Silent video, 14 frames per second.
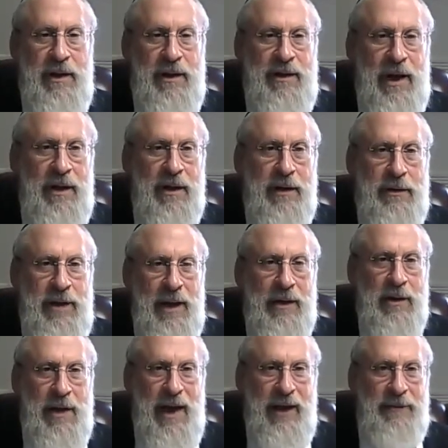
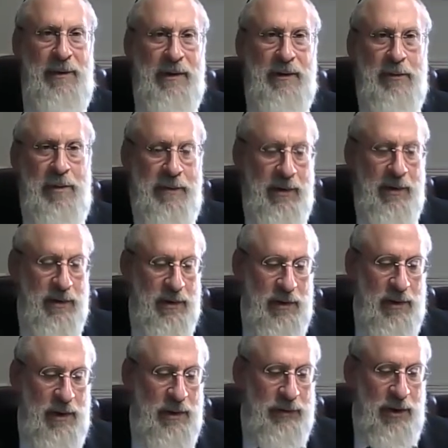technical aspect of preparing
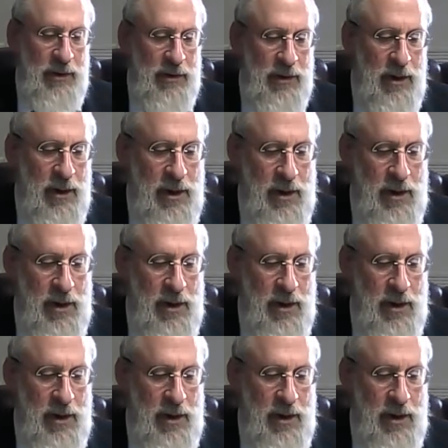the tanur.